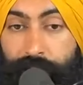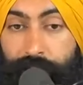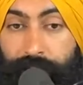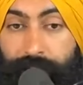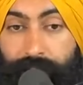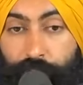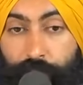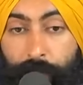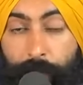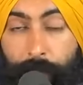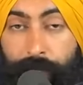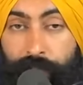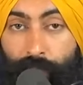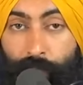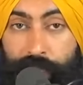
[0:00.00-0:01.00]
and naturally,
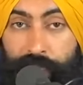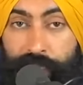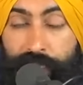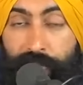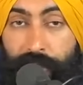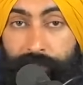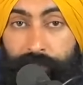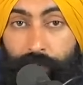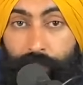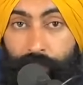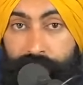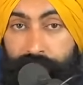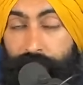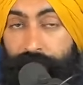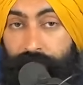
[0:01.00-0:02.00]
people's wages haven't
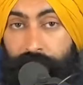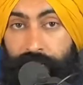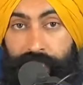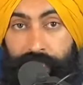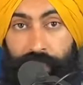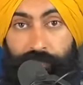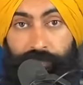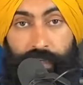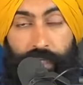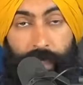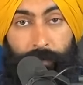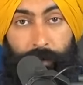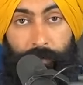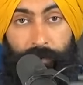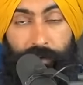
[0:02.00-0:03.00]
risen fast enough to
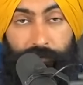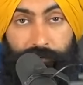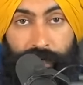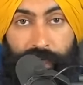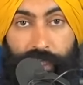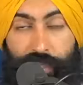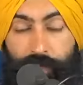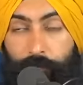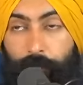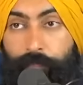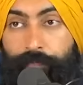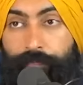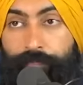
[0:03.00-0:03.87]
keep up with inflation.